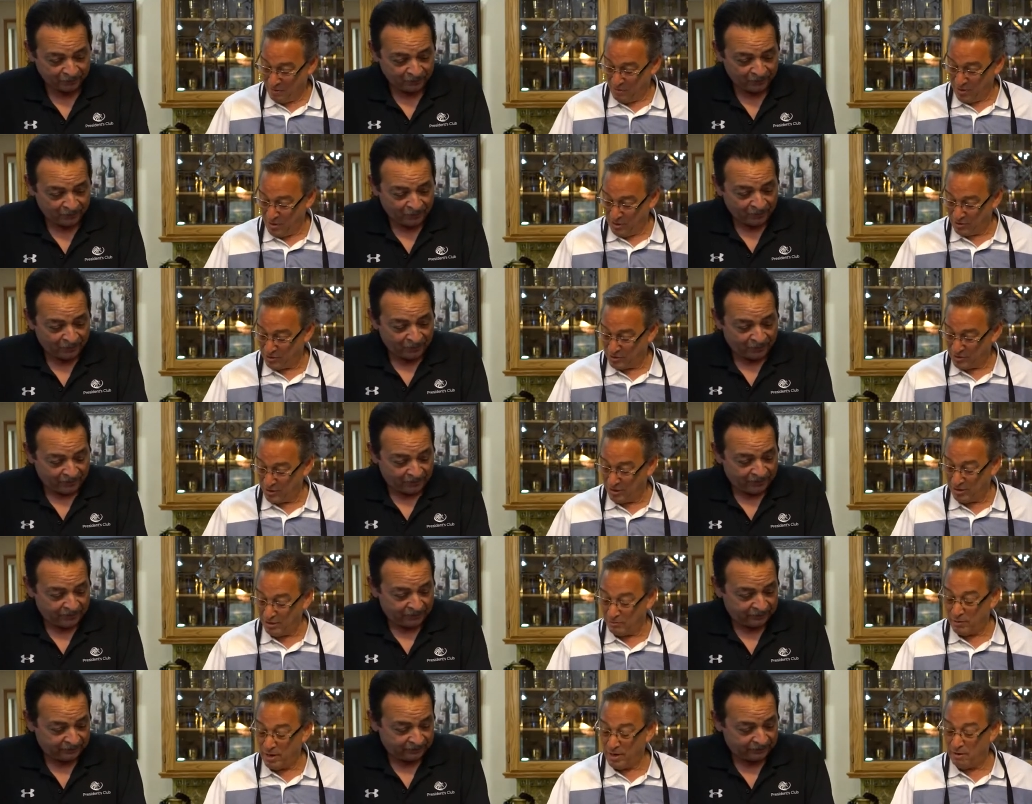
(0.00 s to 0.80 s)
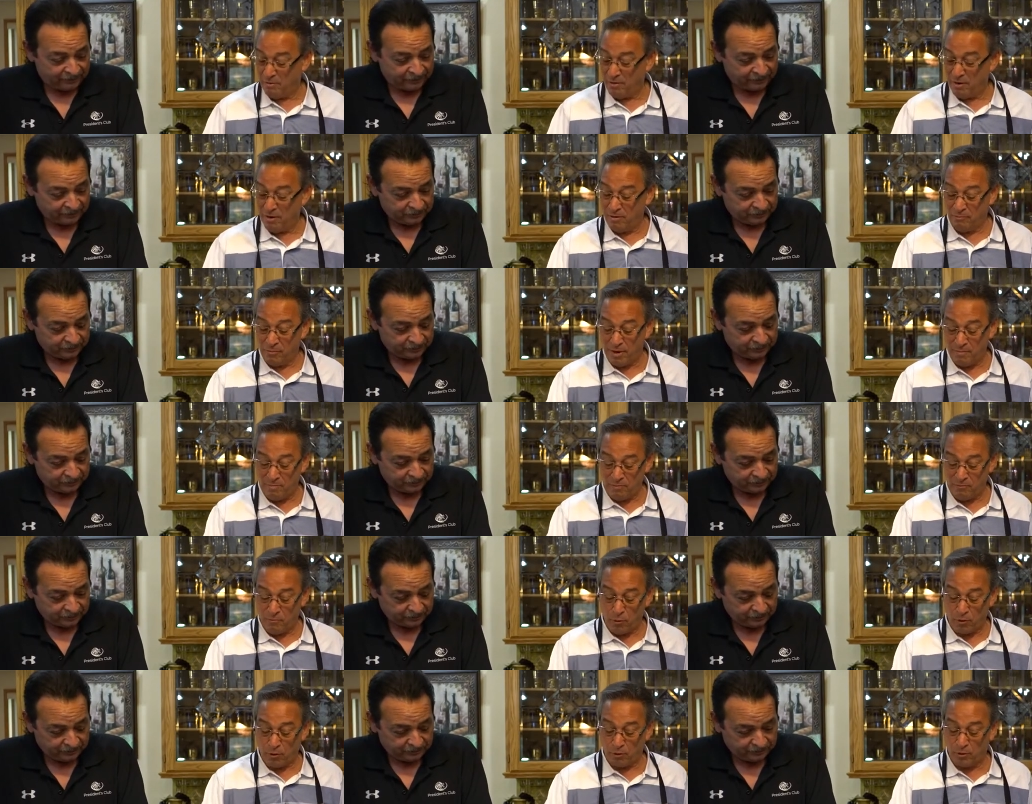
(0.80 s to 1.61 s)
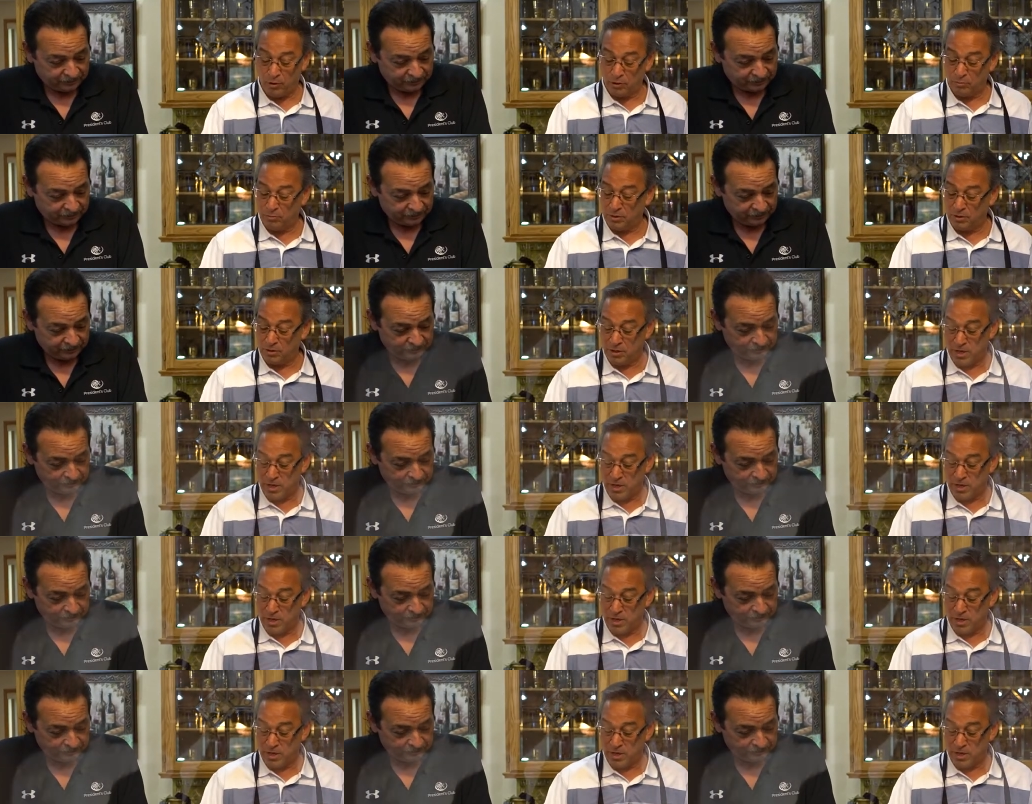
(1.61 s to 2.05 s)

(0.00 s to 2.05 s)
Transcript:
Speaker 1: well, we used to, uh, right around, right before Christmas